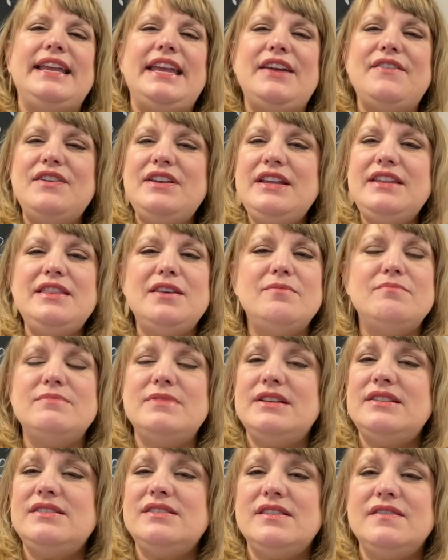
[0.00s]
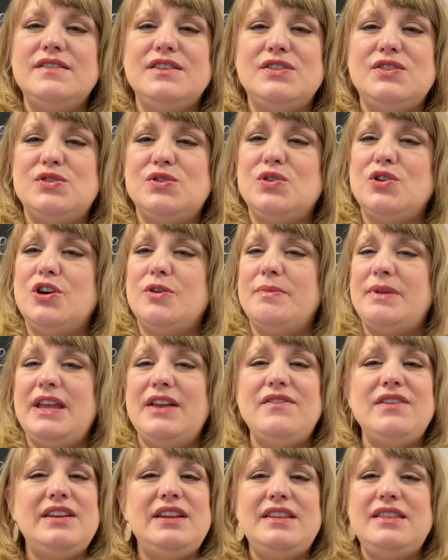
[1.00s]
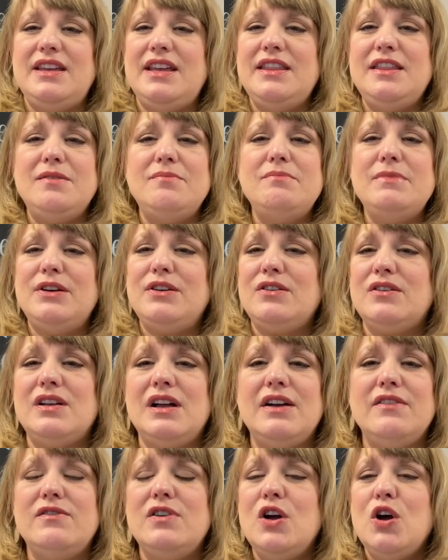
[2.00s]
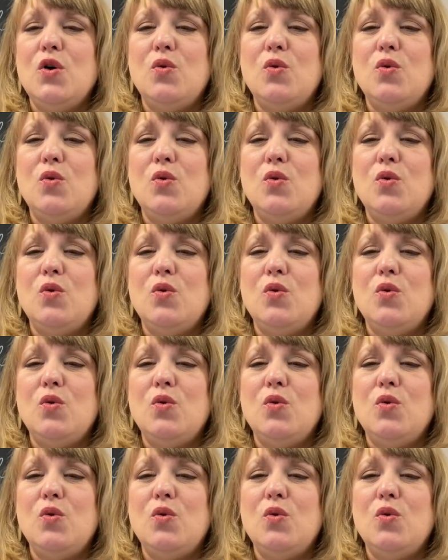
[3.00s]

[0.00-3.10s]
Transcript: even in the midst of the storm, even in the middle of